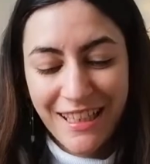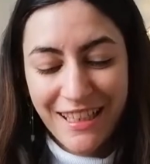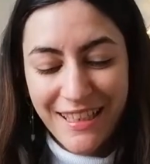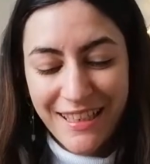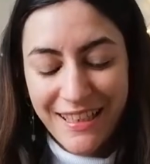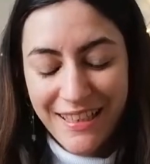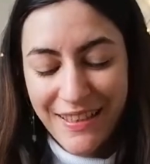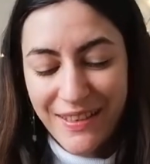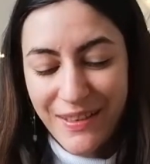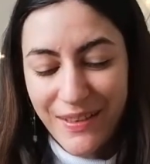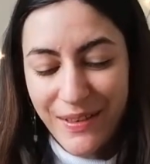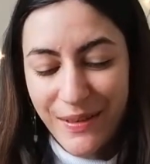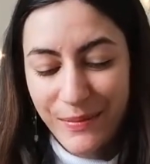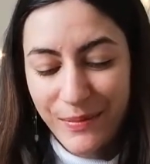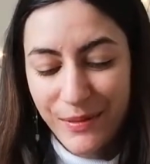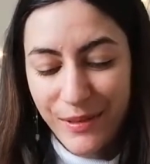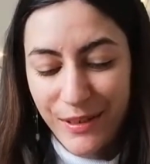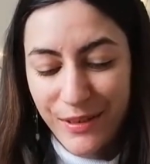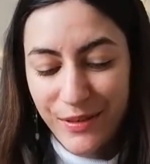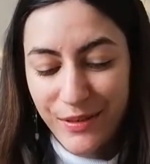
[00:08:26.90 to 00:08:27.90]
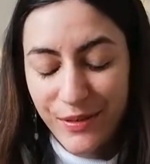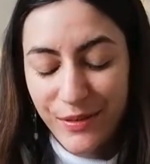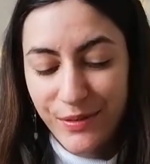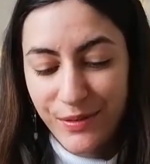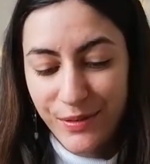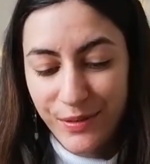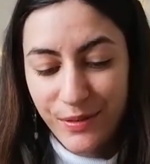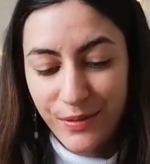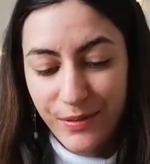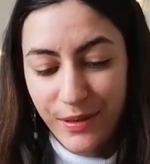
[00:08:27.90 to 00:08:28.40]
So I'm going
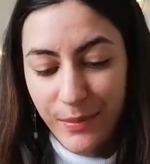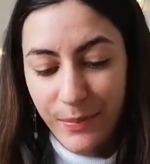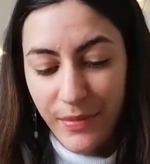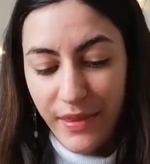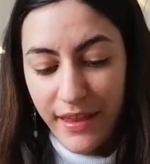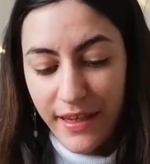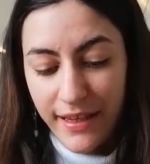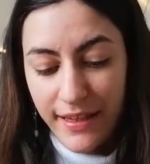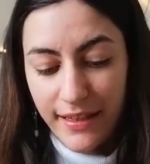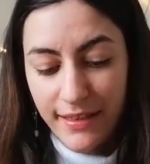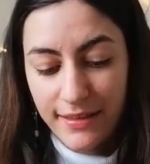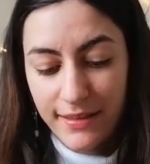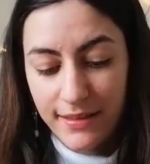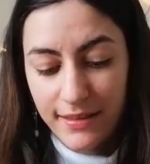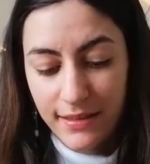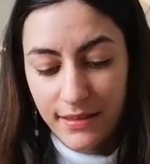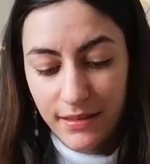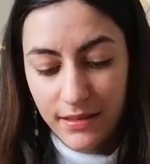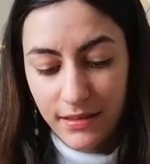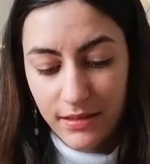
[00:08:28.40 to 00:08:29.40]
to grab this,